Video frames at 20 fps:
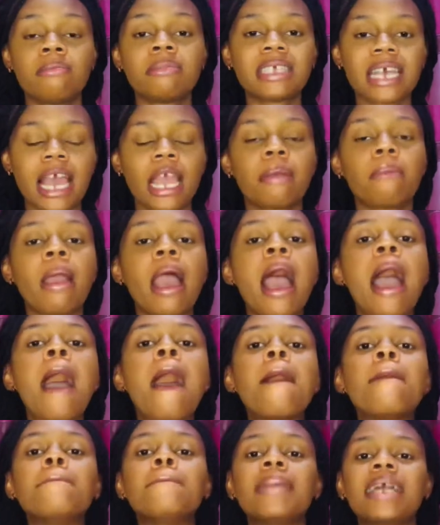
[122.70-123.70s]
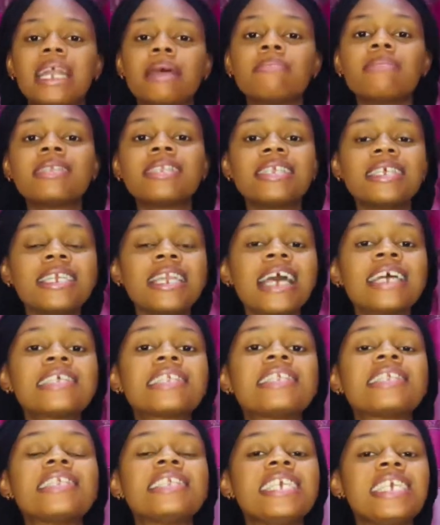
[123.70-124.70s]
time. Madam Tina
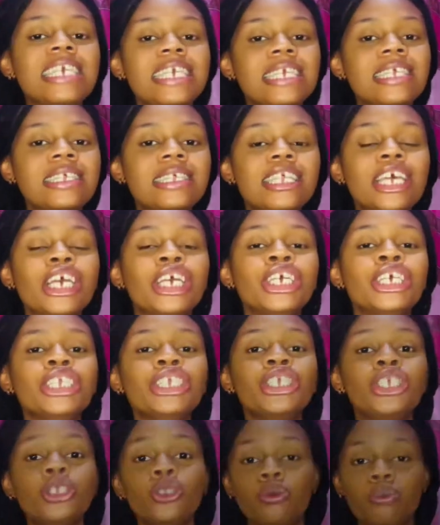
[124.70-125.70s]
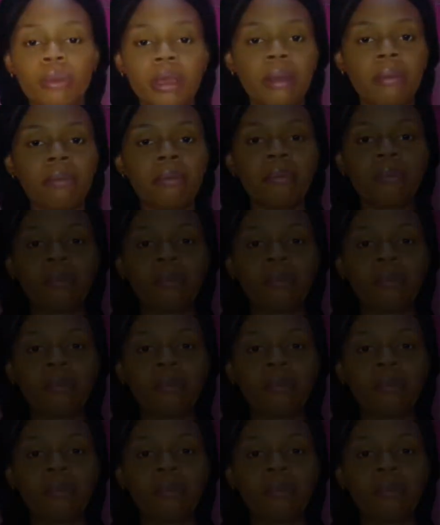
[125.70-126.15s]
seized Chidubim.